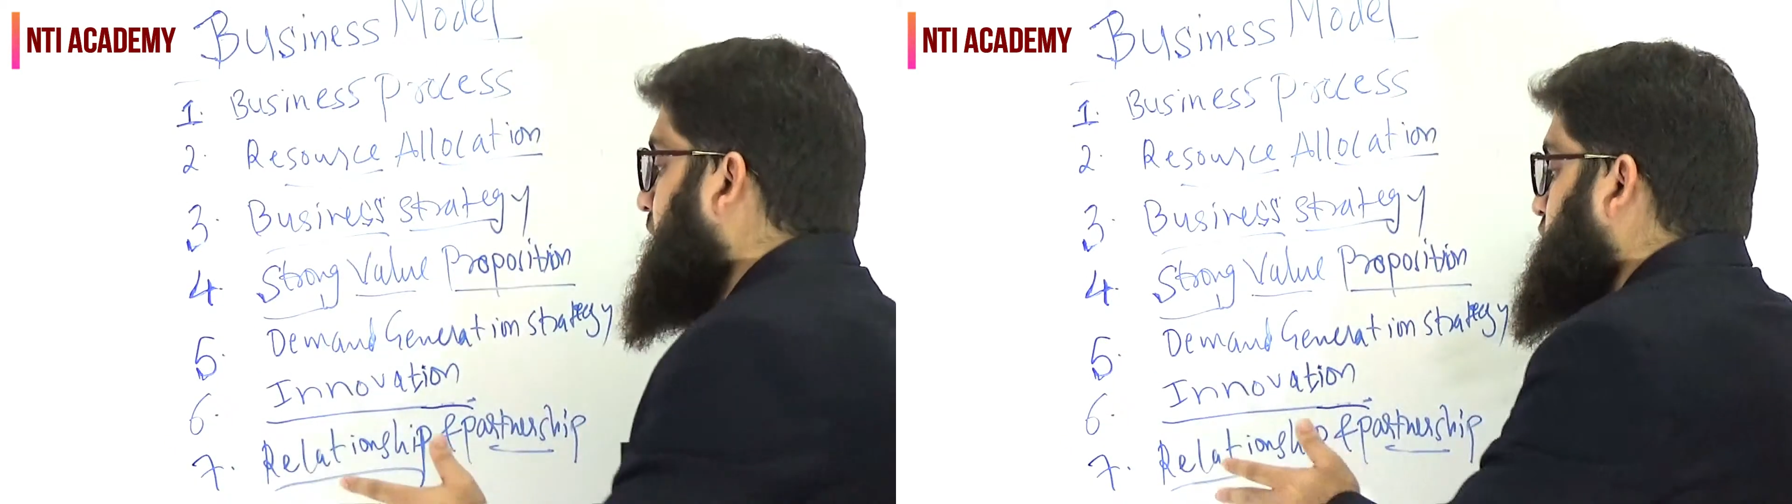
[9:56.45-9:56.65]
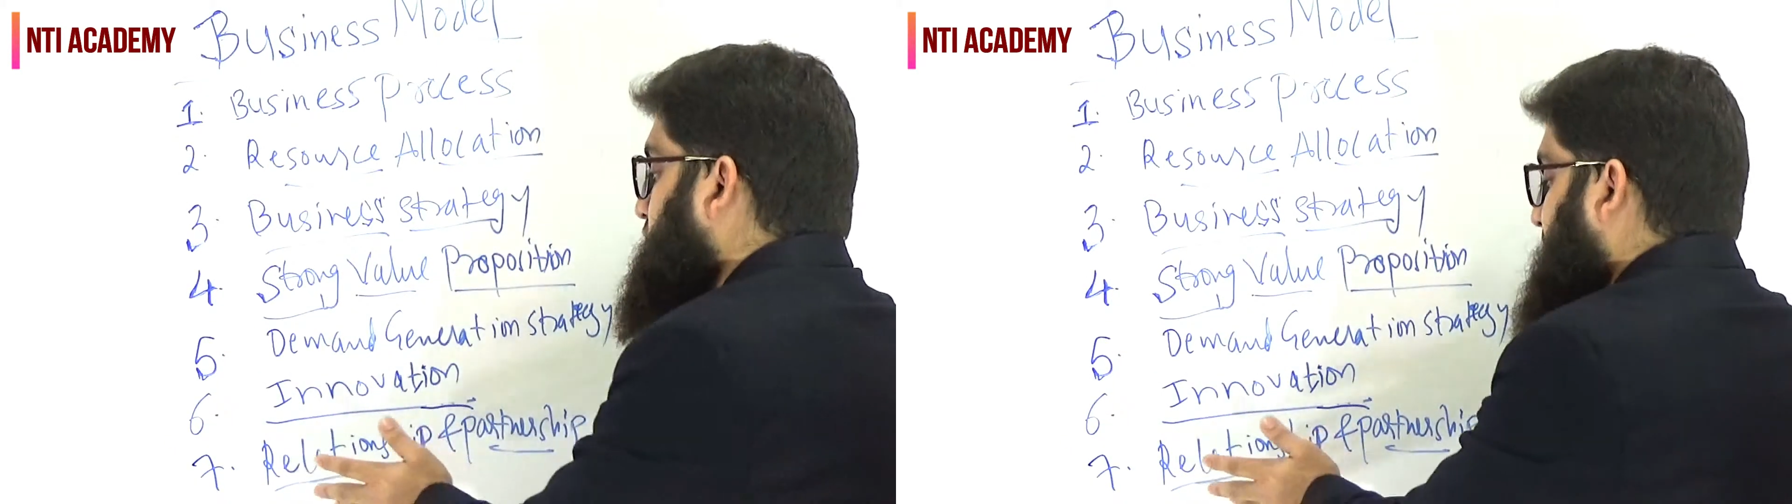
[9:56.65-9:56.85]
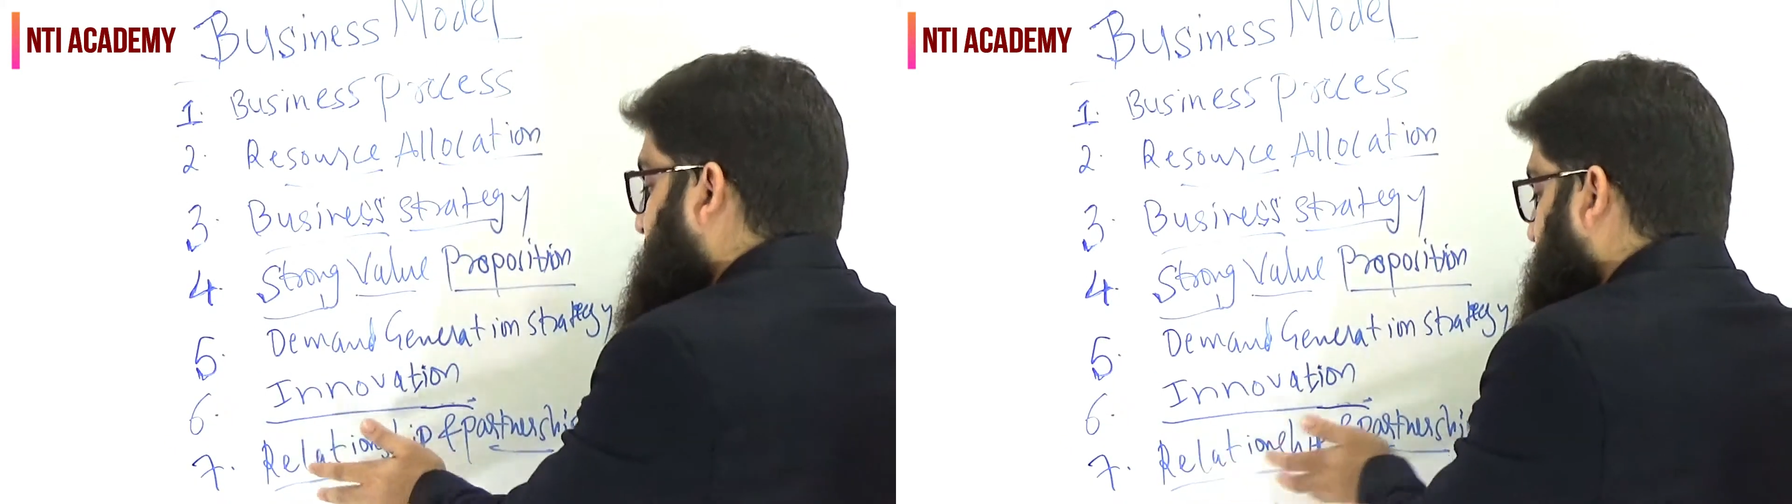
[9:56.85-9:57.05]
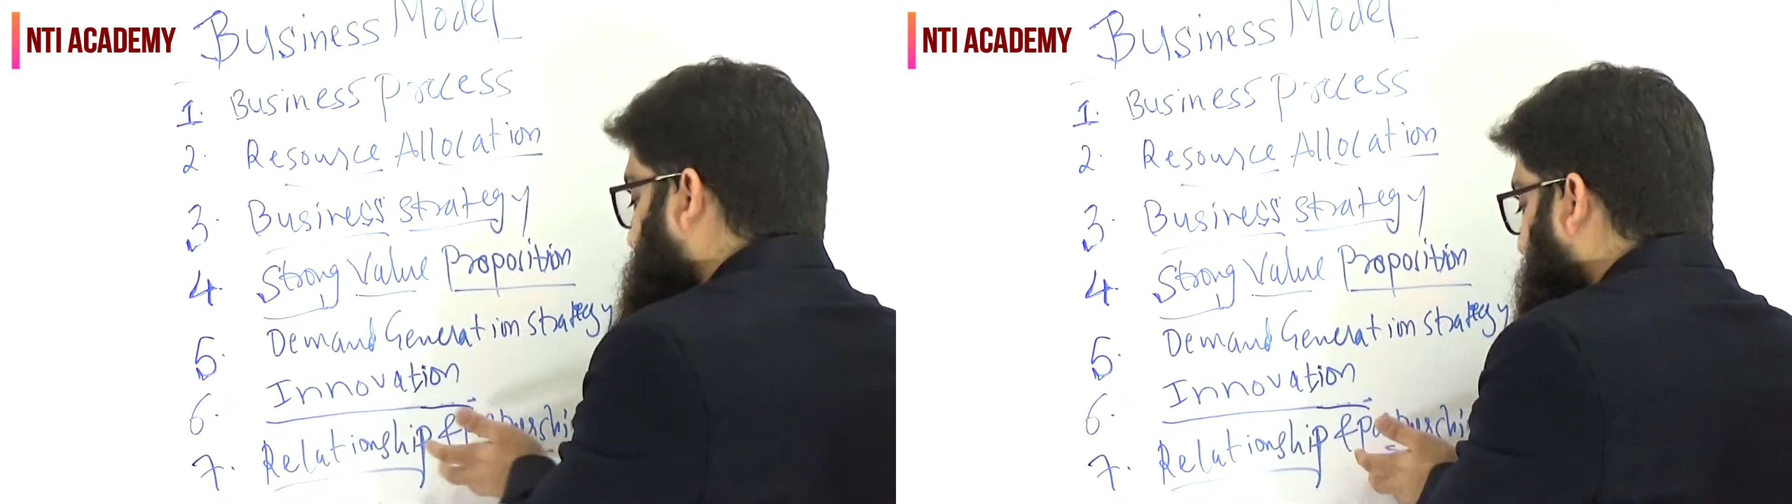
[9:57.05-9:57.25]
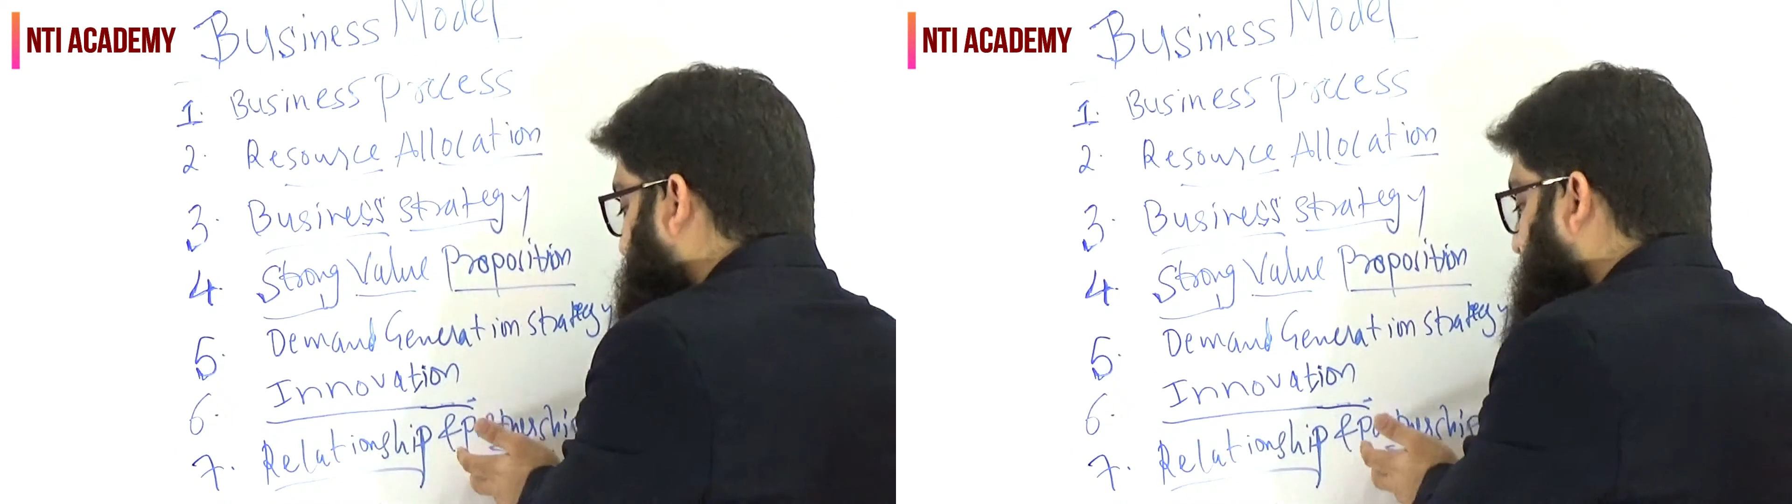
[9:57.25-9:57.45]
to the business
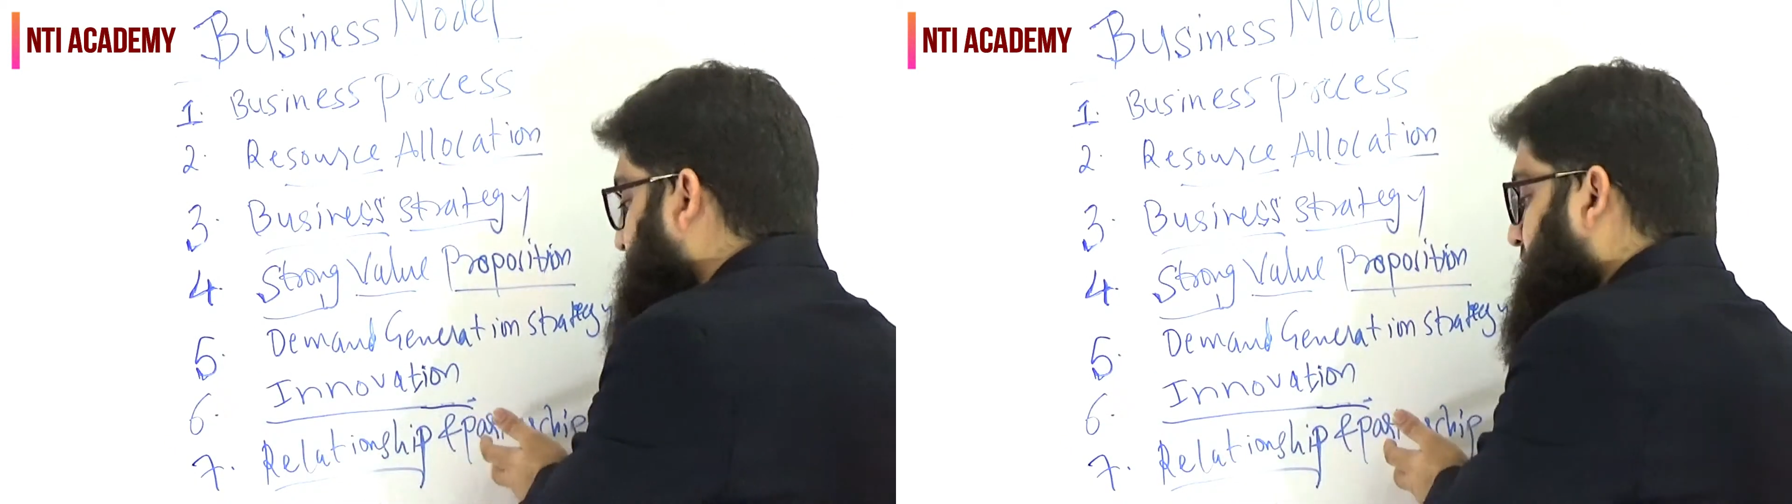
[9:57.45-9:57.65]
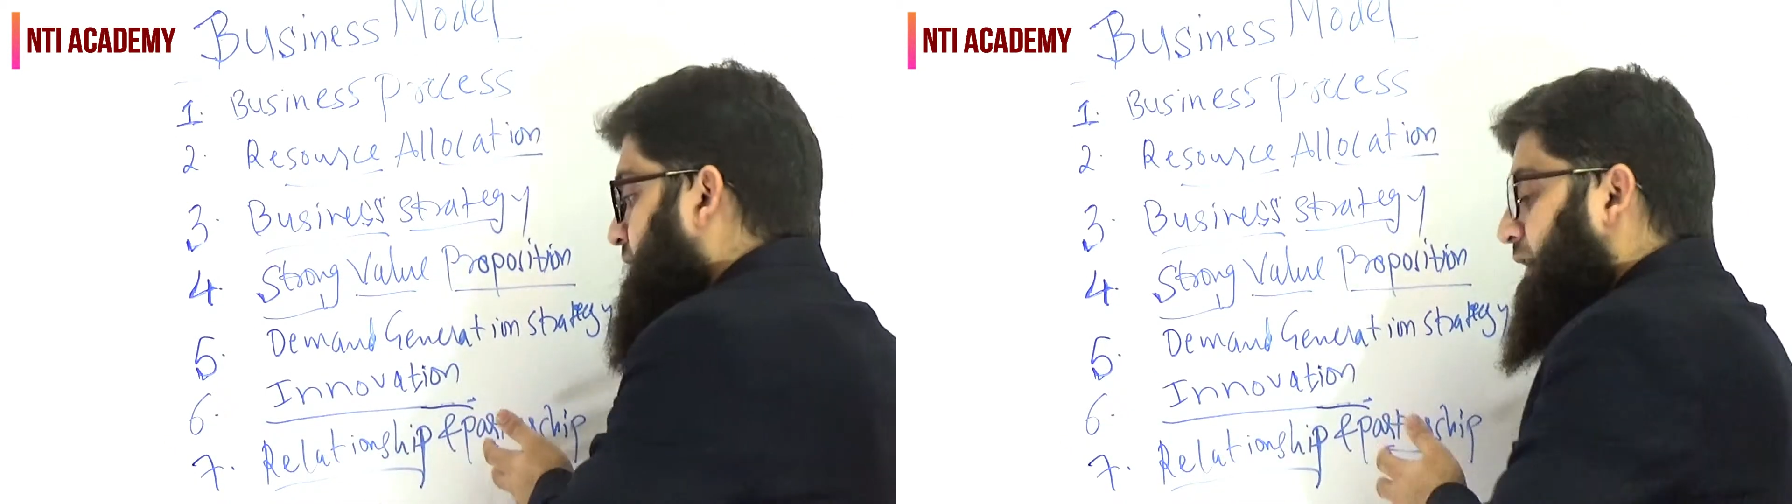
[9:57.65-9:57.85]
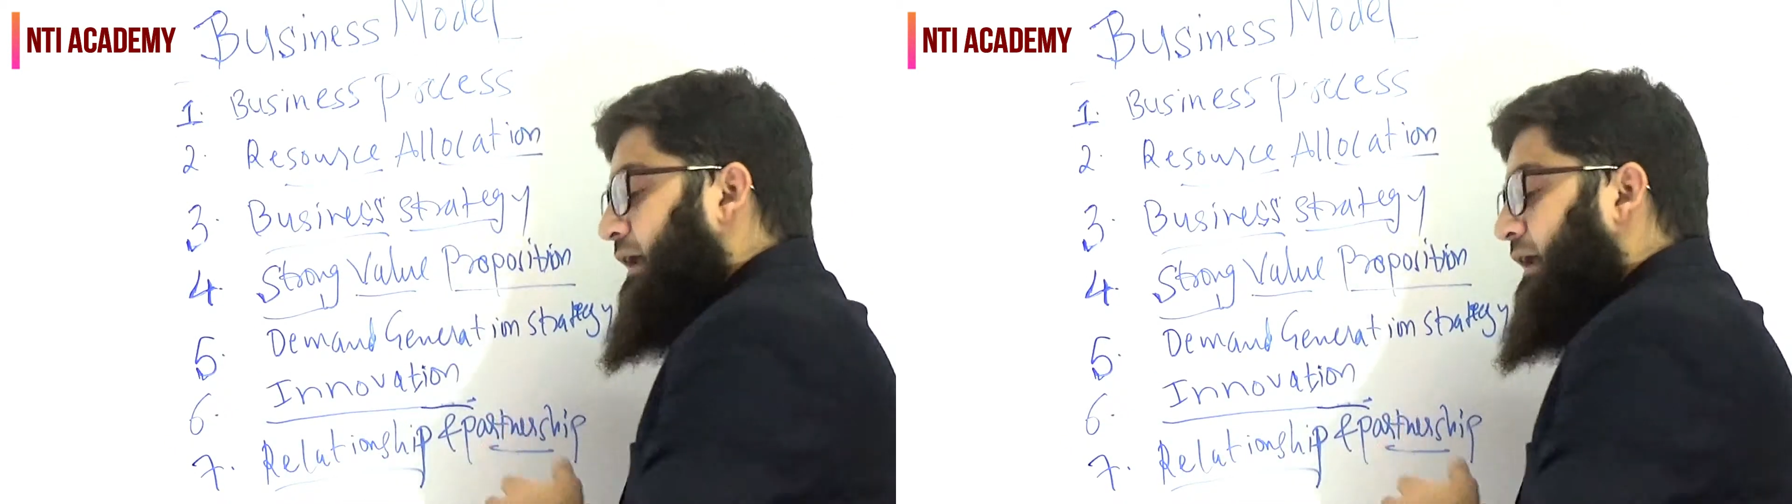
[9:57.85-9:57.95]
partners,